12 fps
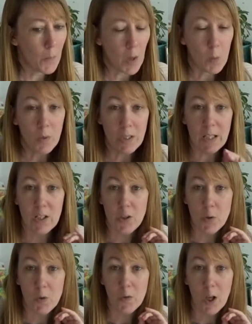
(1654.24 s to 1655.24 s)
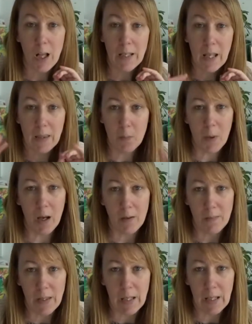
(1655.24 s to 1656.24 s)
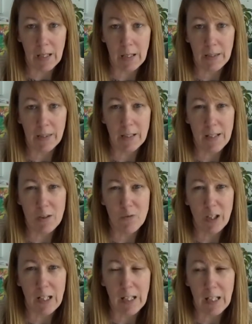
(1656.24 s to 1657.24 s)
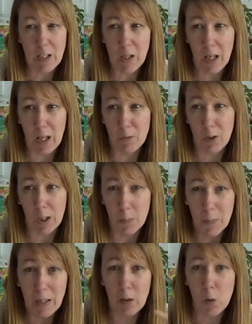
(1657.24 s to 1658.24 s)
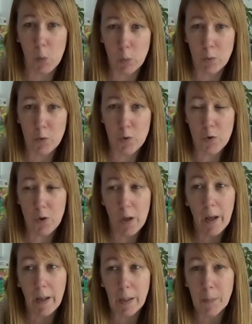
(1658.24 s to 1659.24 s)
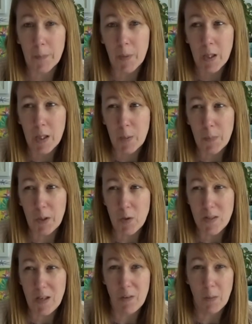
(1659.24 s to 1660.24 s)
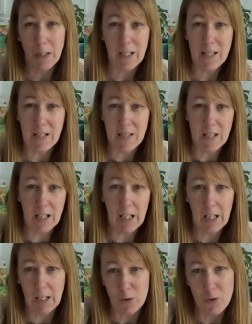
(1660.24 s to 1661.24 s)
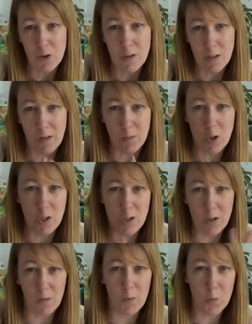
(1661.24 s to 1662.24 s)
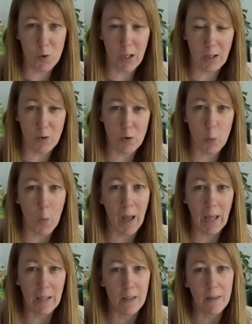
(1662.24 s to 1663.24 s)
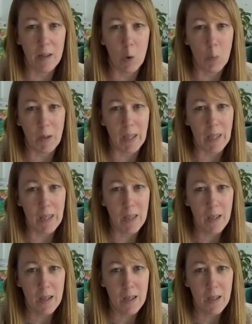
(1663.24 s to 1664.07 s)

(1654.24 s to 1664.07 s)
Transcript: wanted to sort of like get them out there. They didn't really need to have like a big launch because they're only existing collections. I've just changed the way that they'll be